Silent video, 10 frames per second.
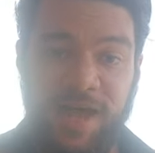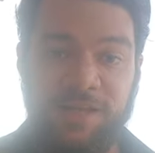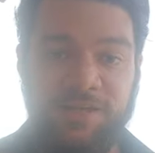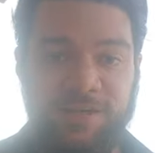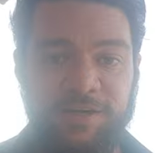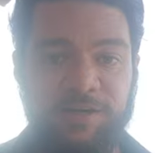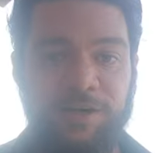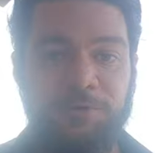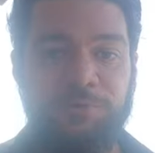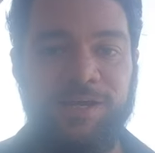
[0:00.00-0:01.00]
Eliot
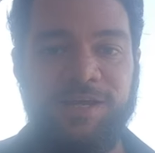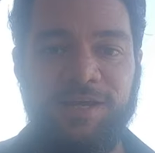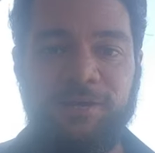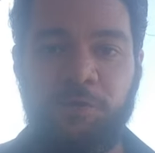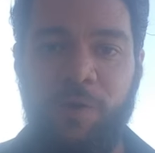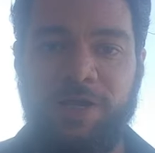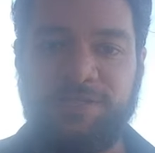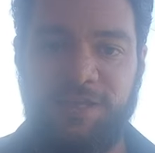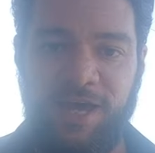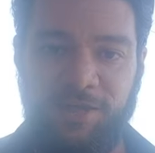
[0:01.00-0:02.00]
reading The
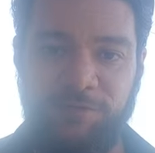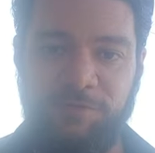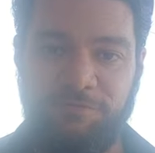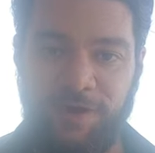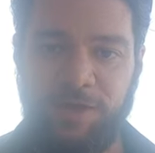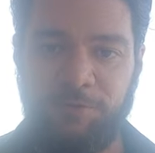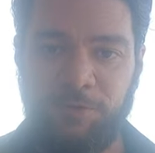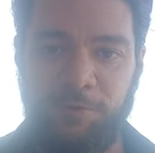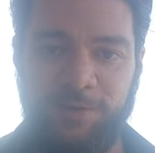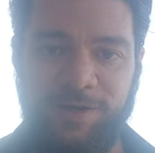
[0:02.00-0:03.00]
Wasteland. You can find a
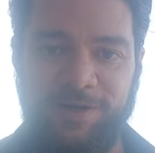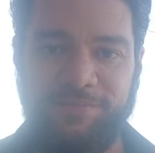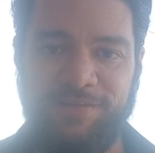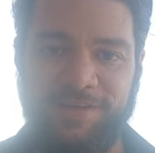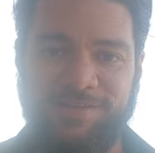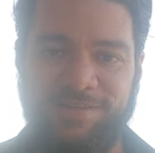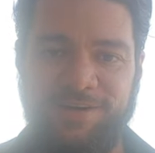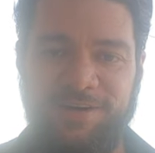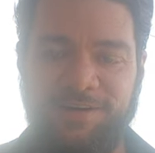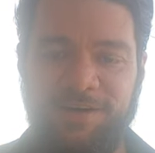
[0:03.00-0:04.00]
recording of this
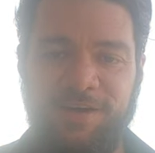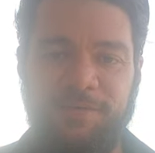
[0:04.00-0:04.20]
on